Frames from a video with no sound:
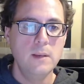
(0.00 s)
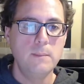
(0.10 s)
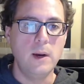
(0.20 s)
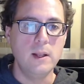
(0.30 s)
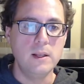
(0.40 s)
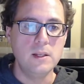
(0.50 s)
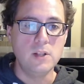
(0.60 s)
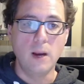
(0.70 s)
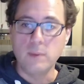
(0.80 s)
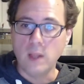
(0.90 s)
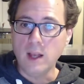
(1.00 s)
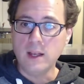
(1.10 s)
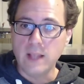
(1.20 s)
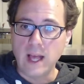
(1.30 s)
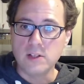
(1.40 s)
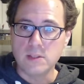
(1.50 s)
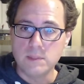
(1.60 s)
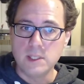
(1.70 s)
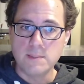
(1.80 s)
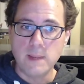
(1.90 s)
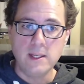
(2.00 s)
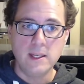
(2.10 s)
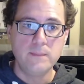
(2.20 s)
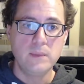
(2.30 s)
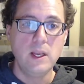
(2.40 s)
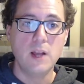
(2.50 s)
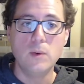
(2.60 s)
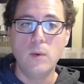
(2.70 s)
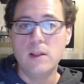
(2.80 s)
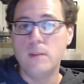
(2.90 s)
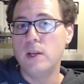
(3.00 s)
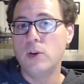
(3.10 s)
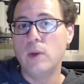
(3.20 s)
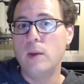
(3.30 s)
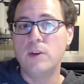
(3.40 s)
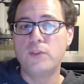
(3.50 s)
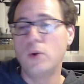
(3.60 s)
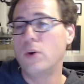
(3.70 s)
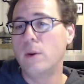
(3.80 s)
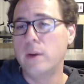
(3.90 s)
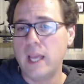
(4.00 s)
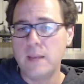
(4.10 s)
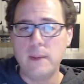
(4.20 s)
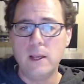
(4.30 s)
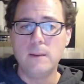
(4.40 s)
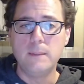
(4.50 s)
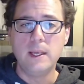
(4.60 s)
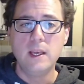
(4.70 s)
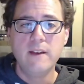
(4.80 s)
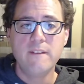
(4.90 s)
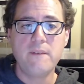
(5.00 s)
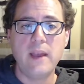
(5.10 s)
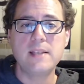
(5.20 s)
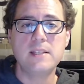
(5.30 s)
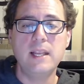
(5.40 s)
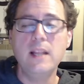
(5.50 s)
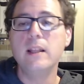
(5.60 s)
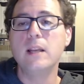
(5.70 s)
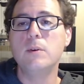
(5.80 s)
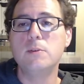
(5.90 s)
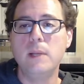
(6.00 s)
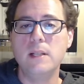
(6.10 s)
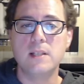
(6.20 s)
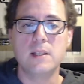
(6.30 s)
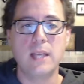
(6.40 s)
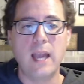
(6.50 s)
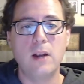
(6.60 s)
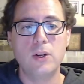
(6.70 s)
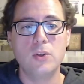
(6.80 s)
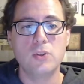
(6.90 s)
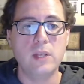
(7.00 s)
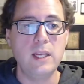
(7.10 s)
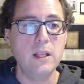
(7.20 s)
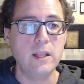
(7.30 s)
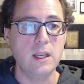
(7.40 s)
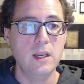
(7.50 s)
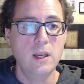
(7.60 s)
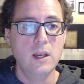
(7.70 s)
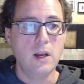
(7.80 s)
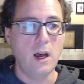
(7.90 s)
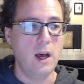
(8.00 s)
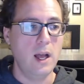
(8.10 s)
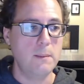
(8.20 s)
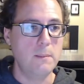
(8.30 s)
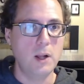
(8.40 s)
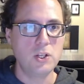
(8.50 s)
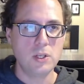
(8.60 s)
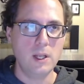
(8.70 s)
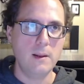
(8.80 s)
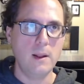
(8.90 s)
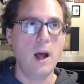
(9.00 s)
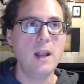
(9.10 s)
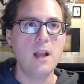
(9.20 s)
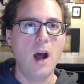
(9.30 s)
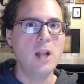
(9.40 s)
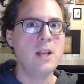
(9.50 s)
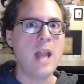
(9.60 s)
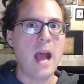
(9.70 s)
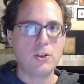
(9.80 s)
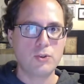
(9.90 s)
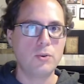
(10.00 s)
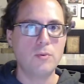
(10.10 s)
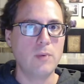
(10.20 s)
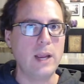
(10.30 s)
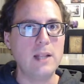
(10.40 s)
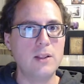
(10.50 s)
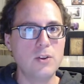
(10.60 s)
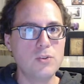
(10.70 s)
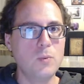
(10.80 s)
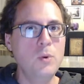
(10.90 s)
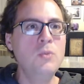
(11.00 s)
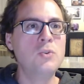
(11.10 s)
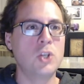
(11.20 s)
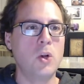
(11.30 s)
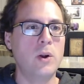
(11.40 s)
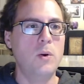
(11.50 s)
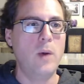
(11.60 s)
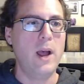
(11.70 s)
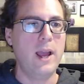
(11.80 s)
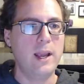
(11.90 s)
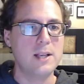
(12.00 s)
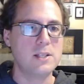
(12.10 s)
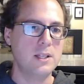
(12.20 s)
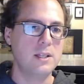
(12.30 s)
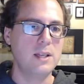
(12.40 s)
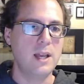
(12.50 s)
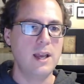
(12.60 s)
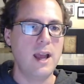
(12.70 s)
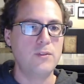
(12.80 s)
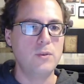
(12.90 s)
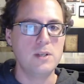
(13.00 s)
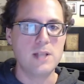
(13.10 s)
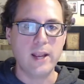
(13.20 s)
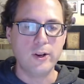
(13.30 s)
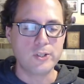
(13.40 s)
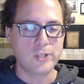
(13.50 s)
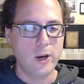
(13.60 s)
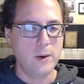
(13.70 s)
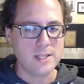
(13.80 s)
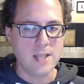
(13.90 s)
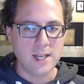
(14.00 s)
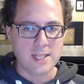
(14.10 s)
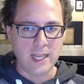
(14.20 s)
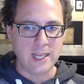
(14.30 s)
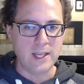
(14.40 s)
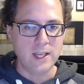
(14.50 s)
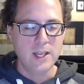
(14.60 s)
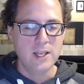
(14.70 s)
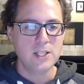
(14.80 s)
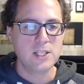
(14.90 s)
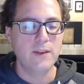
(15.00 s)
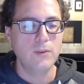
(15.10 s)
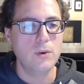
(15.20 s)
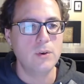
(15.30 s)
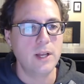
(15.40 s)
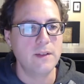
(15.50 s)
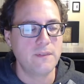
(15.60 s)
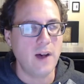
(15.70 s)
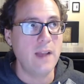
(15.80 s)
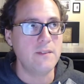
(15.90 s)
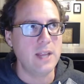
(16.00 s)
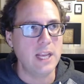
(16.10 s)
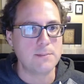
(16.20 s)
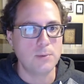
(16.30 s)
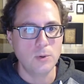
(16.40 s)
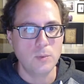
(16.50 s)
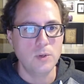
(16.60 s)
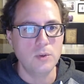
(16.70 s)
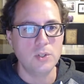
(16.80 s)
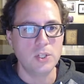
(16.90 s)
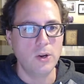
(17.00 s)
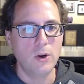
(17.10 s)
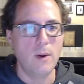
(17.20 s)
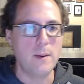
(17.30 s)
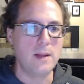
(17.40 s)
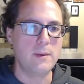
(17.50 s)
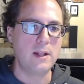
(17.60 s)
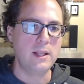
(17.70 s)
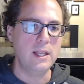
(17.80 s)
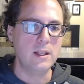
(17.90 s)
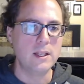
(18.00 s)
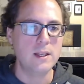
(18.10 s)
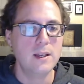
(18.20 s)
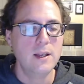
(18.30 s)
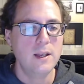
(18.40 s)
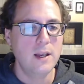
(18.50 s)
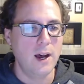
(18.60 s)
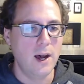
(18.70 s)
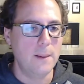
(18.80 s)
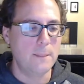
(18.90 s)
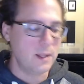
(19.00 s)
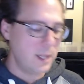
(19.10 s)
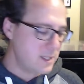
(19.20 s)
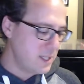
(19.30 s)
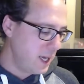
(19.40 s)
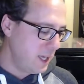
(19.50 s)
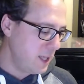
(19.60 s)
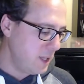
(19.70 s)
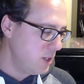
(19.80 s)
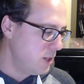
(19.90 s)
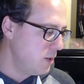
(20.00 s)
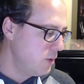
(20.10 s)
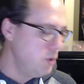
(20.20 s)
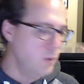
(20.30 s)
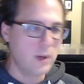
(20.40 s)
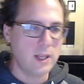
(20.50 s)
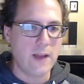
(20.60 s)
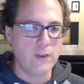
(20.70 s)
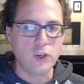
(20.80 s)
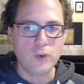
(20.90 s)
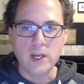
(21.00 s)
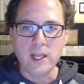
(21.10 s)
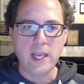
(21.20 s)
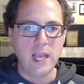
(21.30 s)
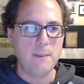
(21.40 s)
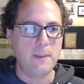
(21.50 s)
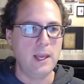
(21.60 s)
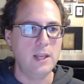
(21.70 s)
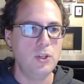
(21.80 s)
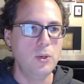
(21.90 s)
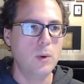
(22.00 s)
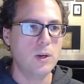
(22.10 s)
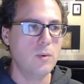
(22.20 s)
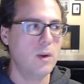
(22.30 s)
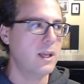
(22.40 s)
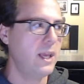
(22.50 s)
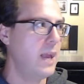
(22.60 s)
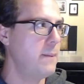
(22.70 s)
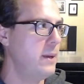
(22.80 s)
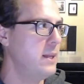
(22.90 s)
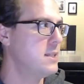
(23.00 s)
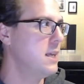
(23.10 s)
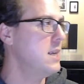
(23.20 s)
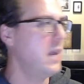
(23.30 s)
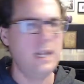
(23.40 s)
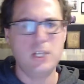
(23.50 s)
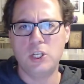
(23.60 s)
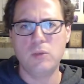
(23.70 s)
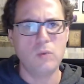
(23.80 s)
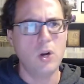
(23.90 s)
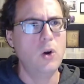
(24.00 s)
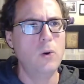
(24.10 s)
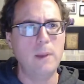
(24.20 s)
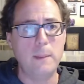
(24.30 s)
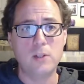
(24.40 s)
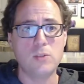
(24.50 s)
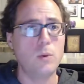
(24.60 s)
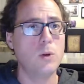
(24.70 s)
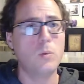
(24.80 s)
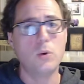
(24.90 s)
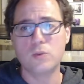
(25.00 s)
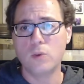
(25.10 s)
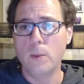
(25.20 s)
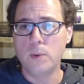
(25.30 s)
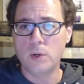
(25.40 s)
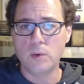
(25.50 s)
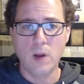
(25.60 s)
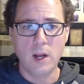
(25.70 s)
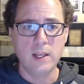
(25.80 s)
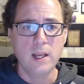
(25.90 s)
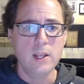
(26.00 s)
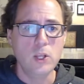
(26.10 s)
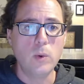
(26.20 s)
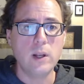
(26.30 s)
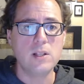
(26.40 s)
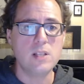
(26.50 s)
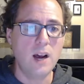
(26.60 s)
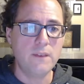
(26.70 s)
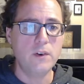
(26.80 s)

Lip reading: But Dumb Luck allows them to spend it. The other one that'd be a great one for a heroic campaign would be Fast Healing, which means that the characters are healing at an unnatural rate. Their wounds are going away after a day or so. It's not taking 5 days per wound to go away without healing. But let's say that you want to have a gritty campaign. You want to run a campaign set in ancient Rome. Maybe it's Weird Wars Rome. You want it tougher.